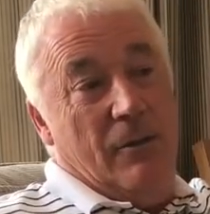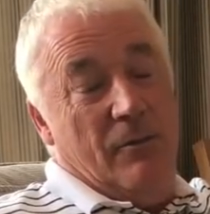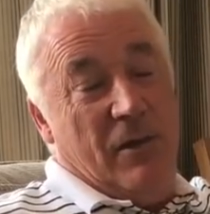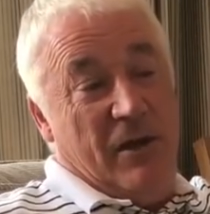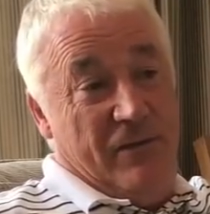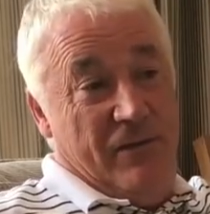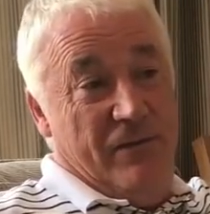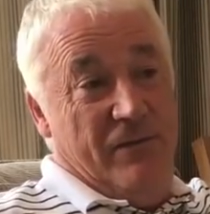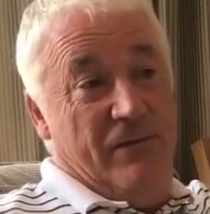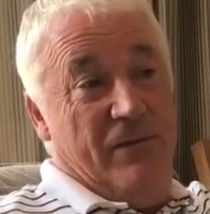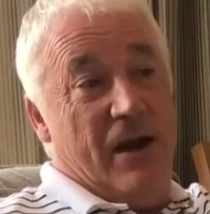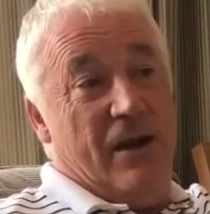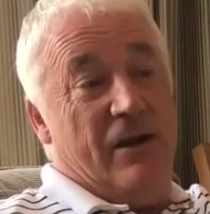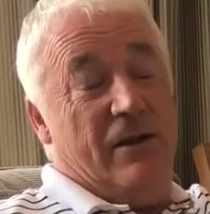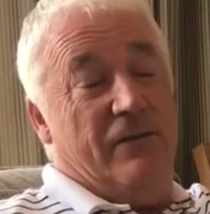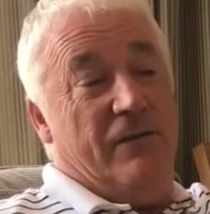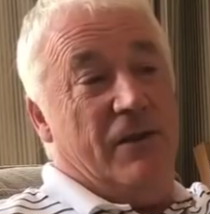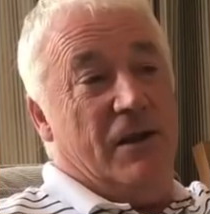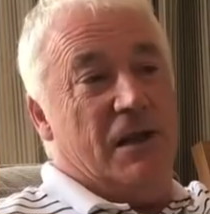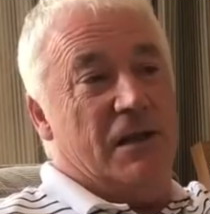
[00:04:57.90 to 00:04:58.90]
My very
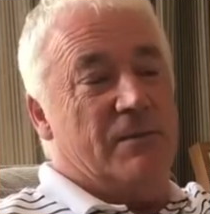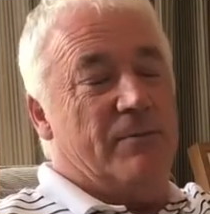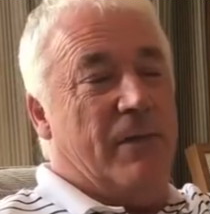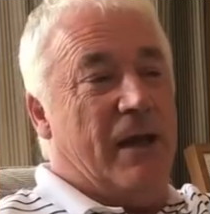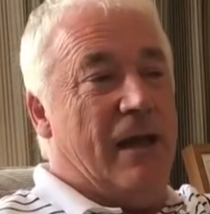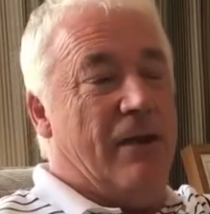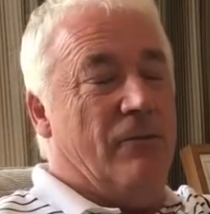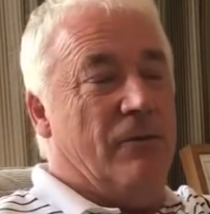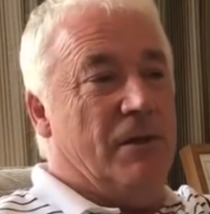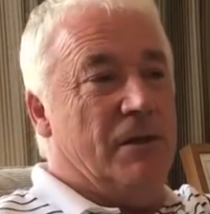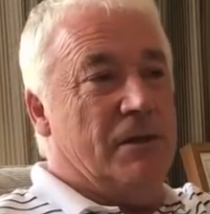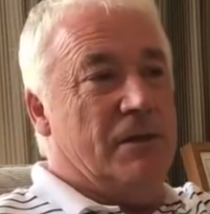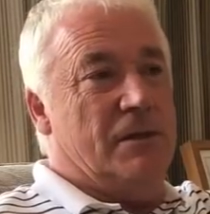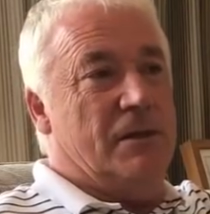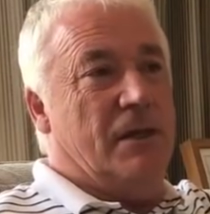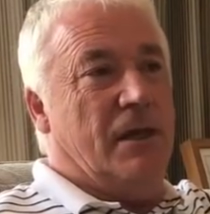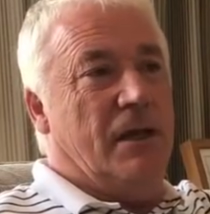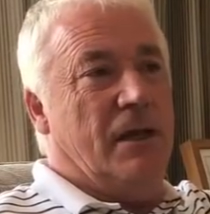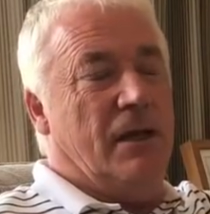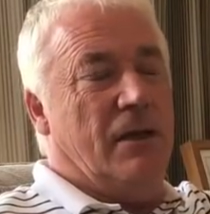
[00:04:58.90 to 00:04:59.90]
first bet was
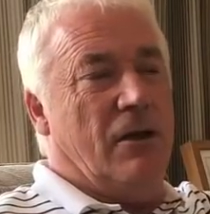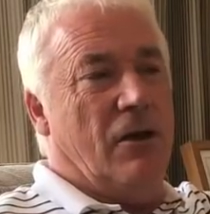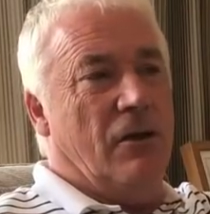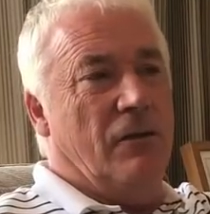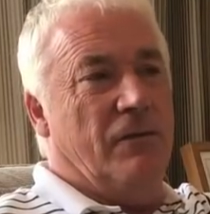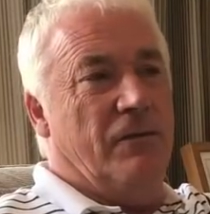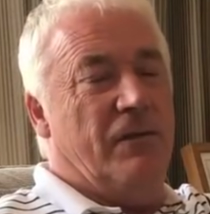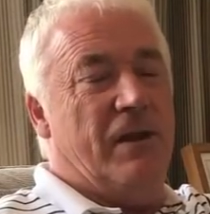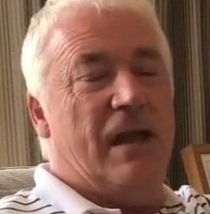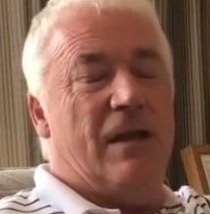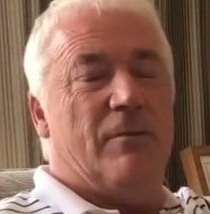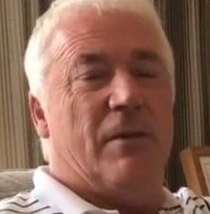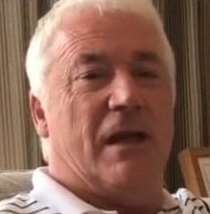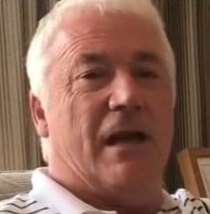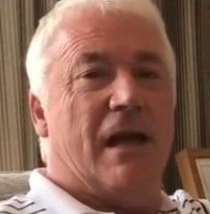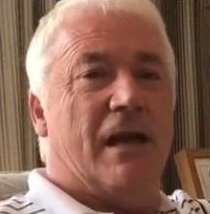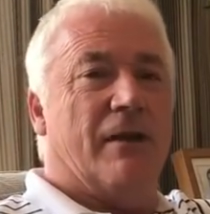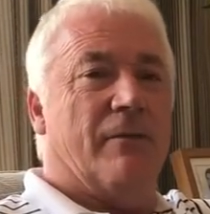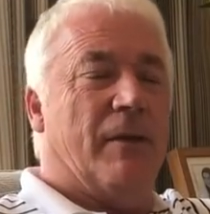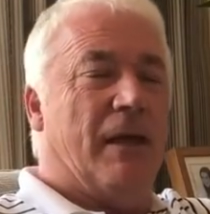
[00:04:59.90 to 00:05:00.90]
on Fame
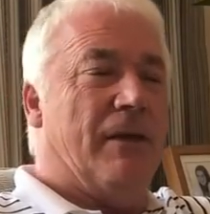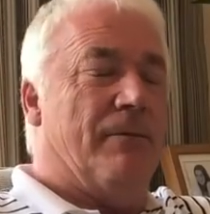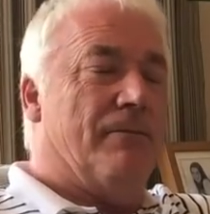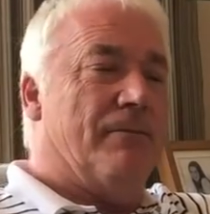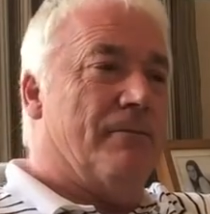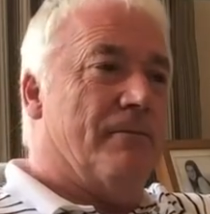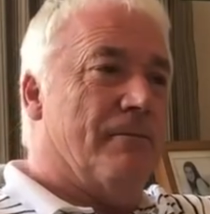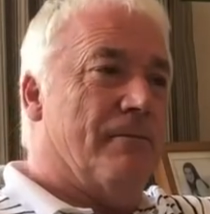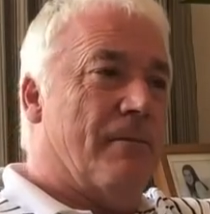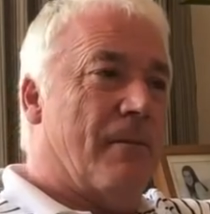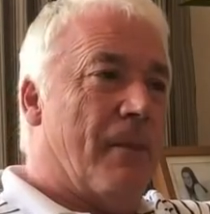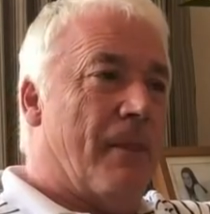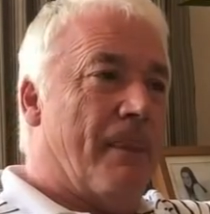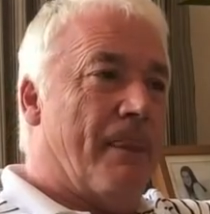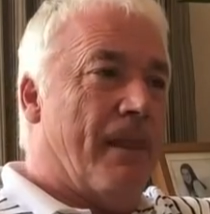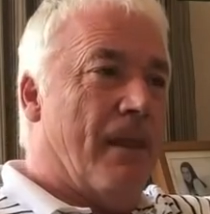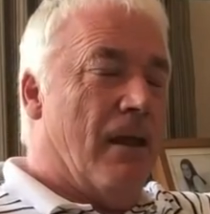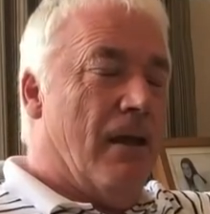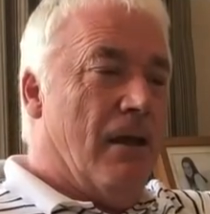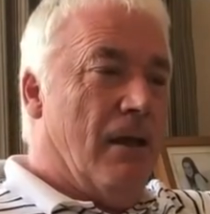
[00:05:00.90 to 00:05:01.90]
Academy,
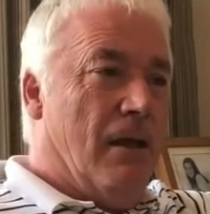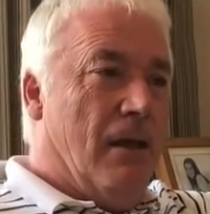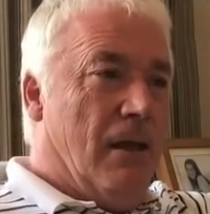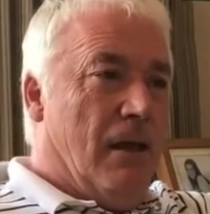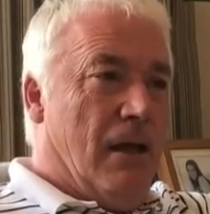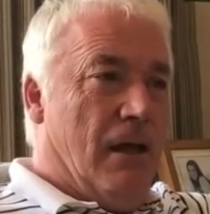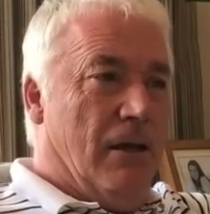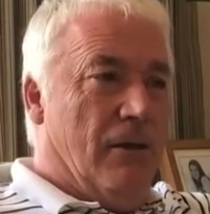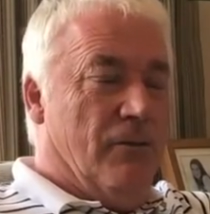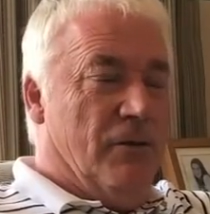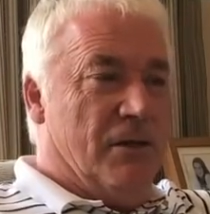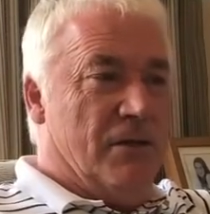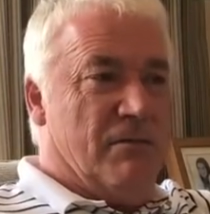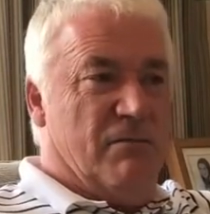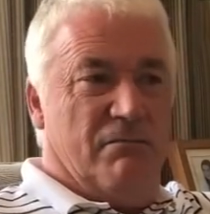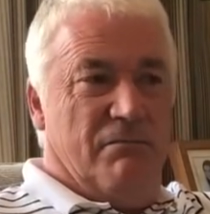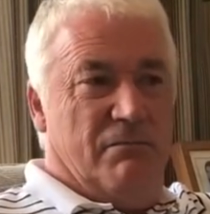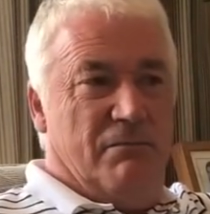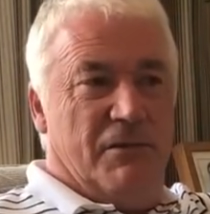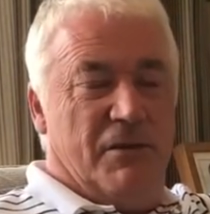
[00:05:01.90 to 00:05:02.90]
and there was
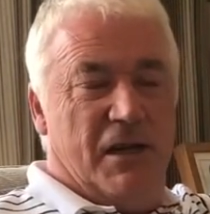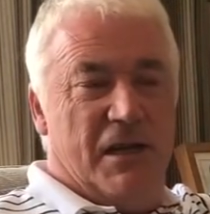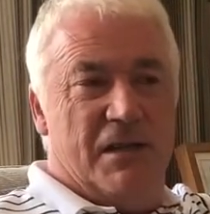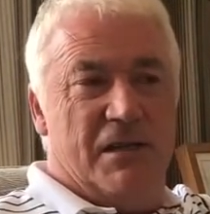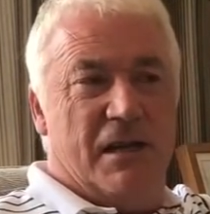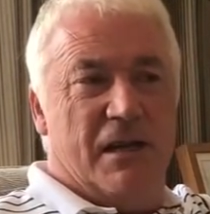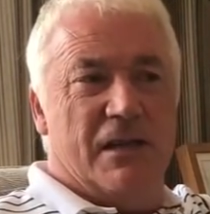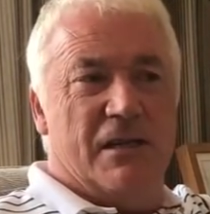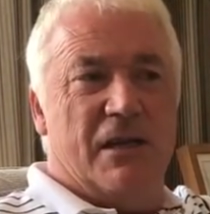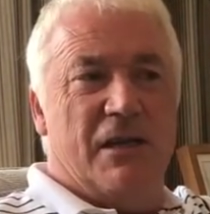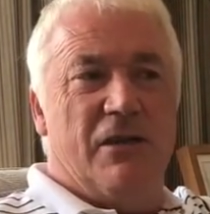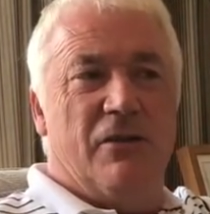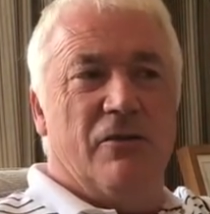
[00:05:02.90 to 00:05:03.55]
three singers, a